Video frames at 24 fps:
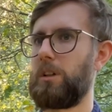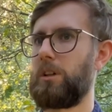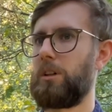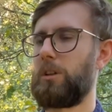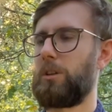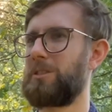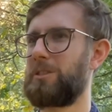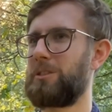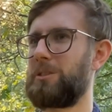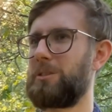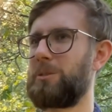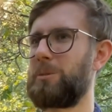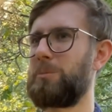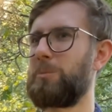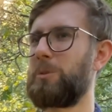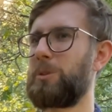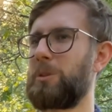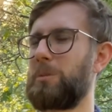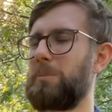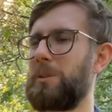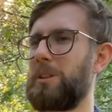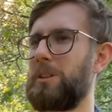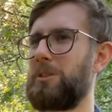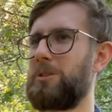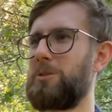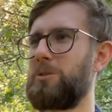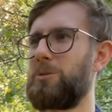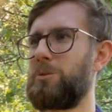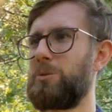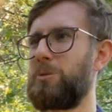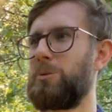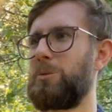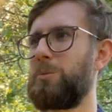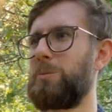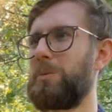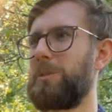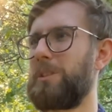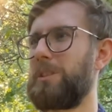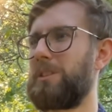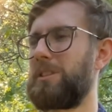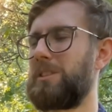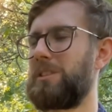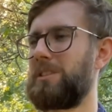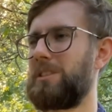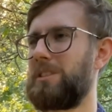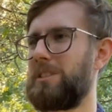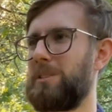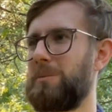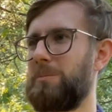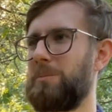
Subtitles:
So in work package 2, we're